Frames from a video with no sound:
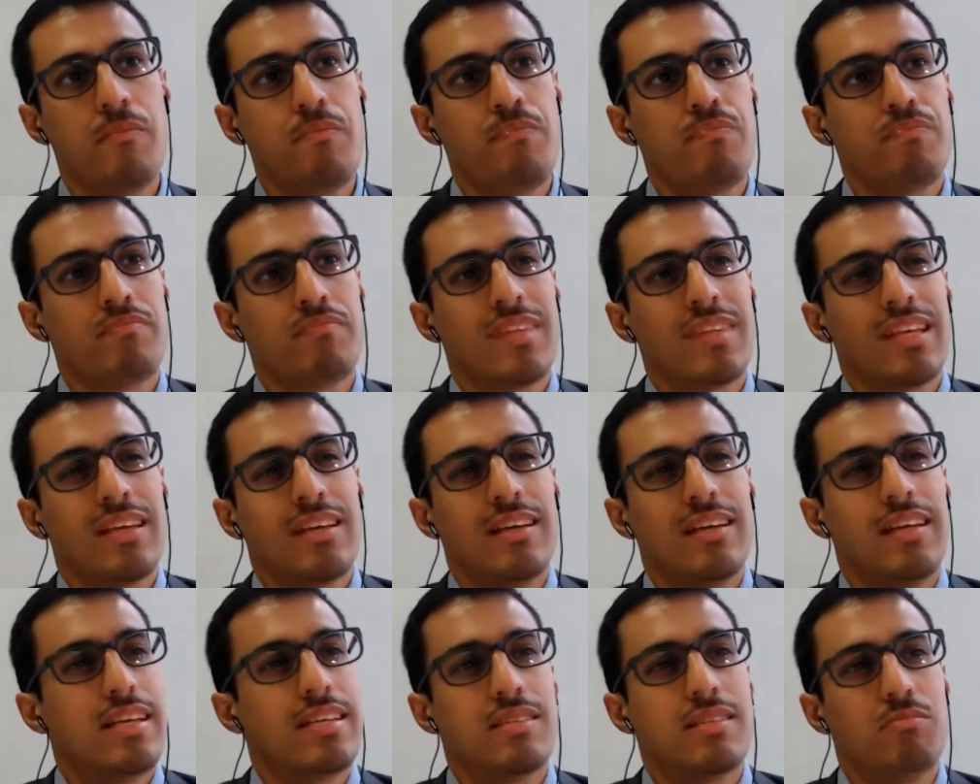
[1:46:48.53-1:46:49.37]
they
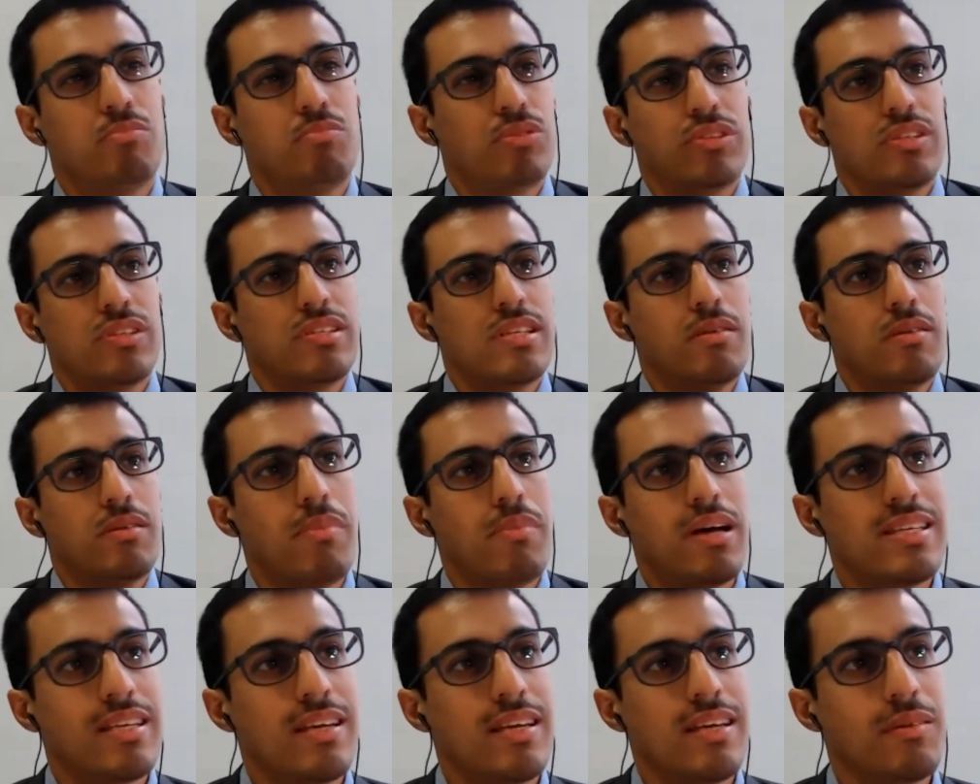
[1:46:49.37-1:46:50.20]
are asking
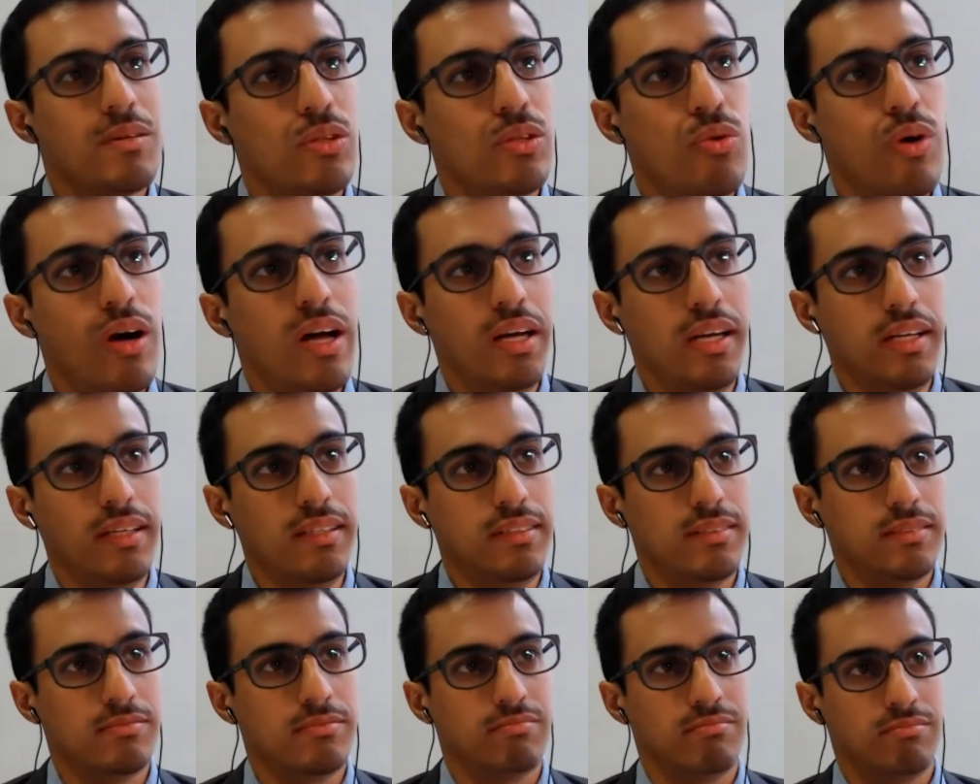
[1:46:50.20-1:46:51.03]
me to
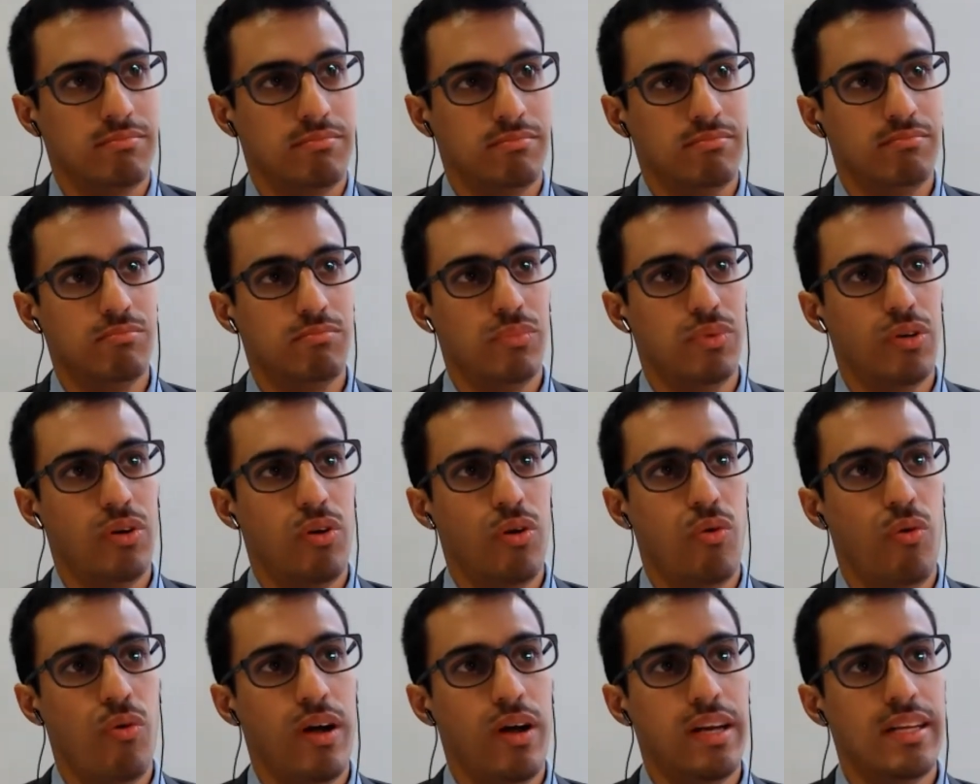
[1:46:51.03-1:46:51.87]
rule out the
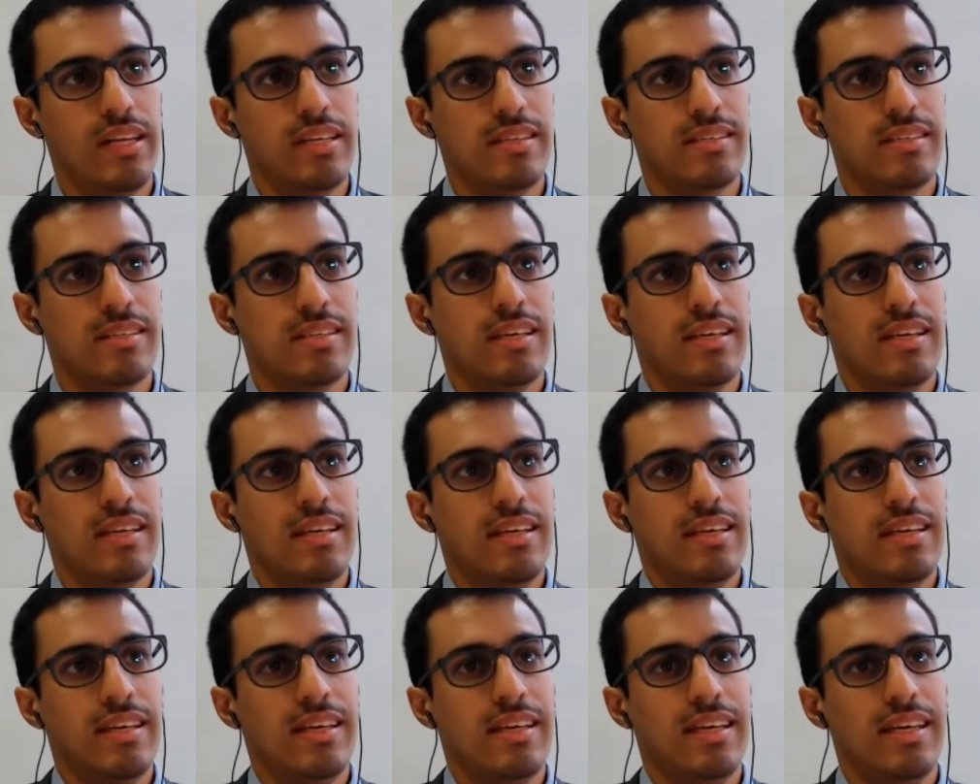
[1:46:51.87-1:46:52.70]
most usual
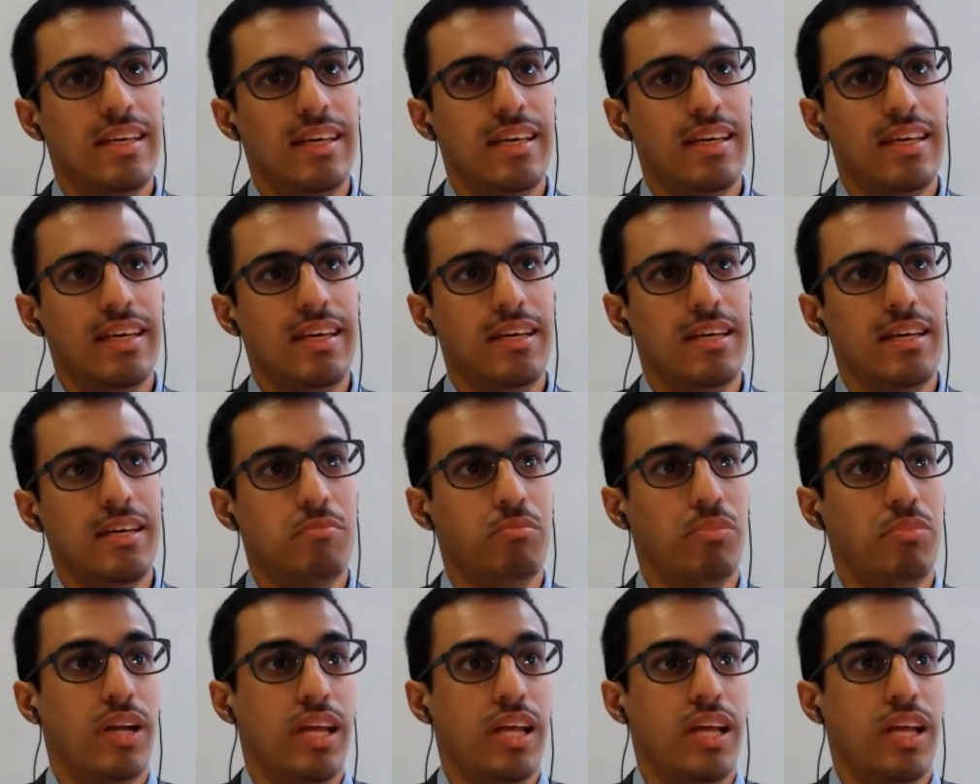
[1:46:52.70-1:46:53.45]
hypothesis